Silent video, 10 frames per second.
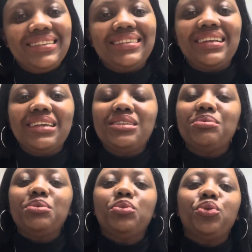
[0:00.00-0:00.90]
a little
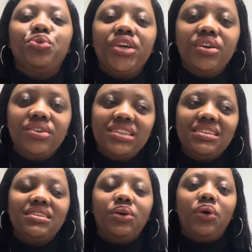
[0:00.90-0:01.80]
bit more rigorous,
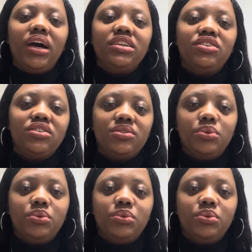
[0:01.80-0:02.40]
so I did